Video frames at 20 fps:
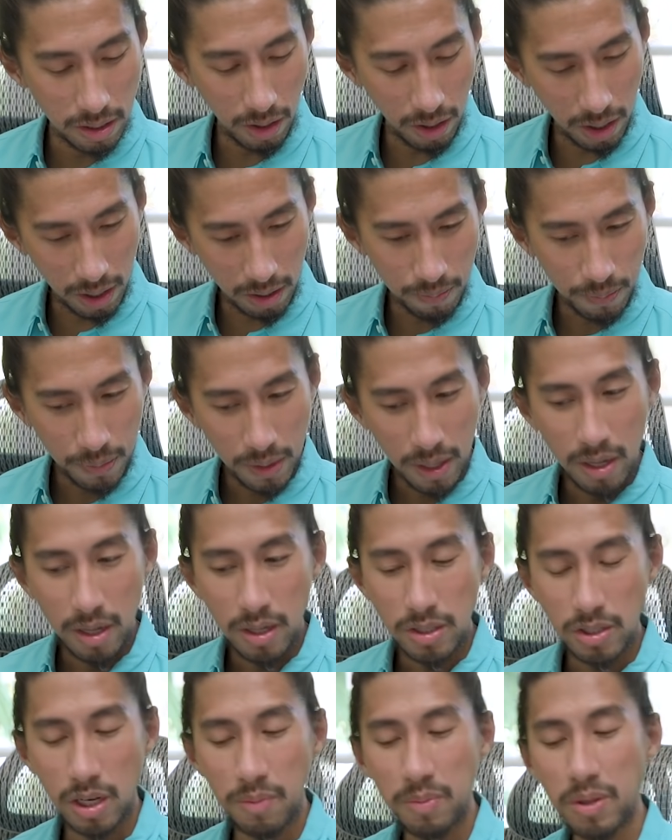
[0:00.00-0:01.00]
Okay?
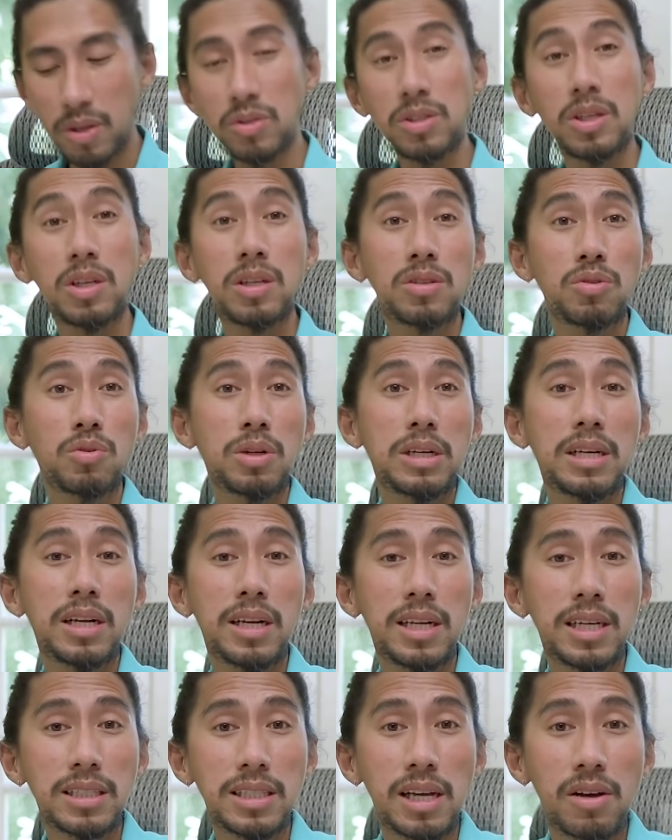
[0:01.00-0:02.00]
So let me continue this reading.
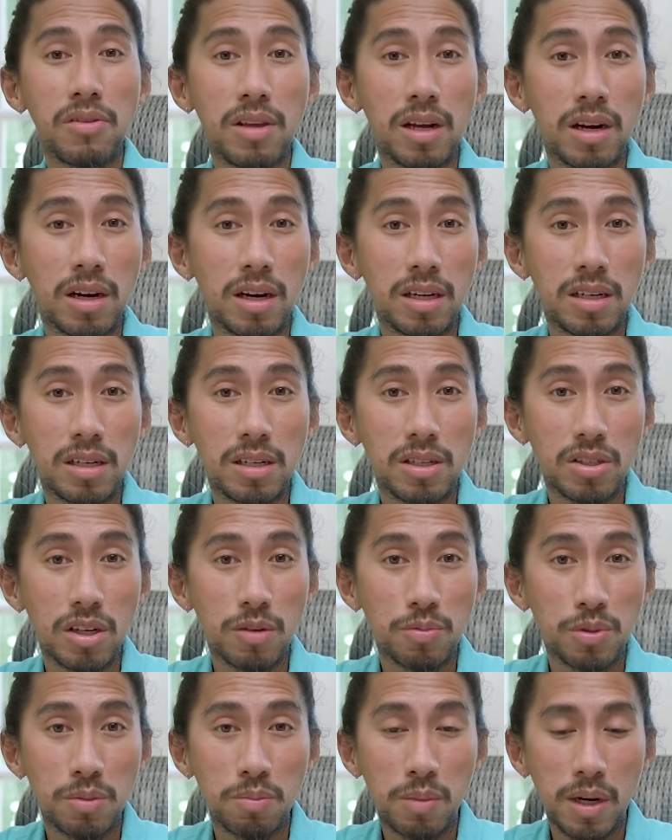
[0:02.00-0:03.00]
Link down there in the
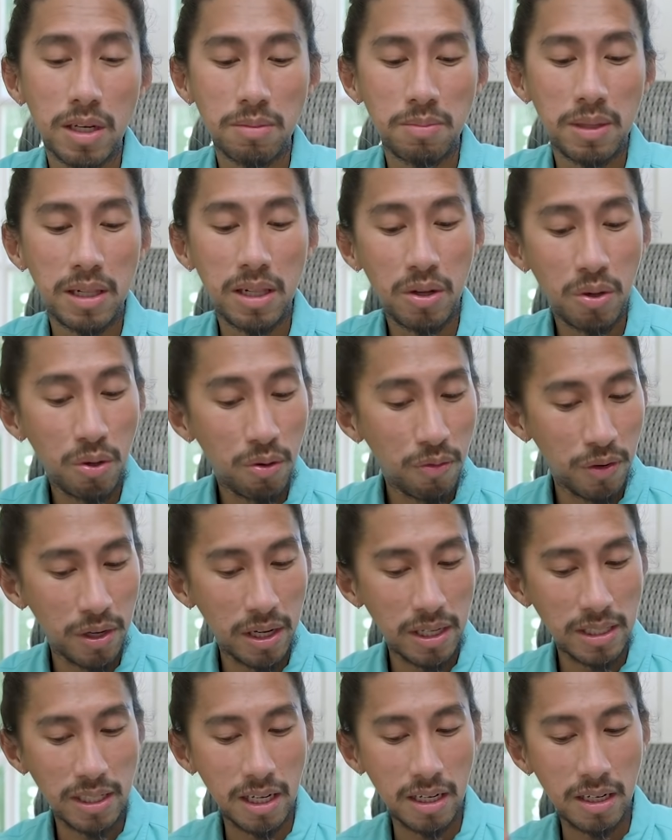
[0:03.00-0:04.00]
description box below for the
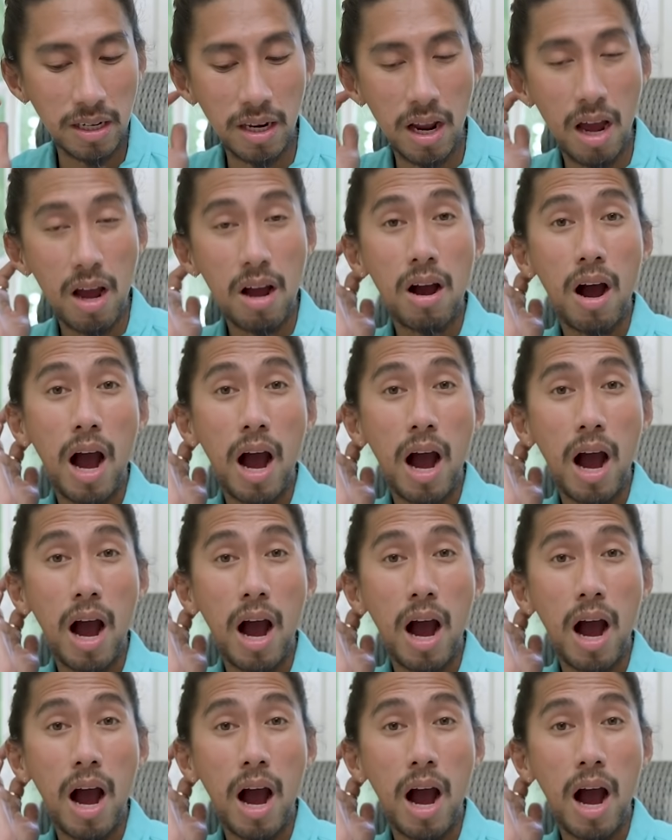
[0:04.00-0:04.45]
extended.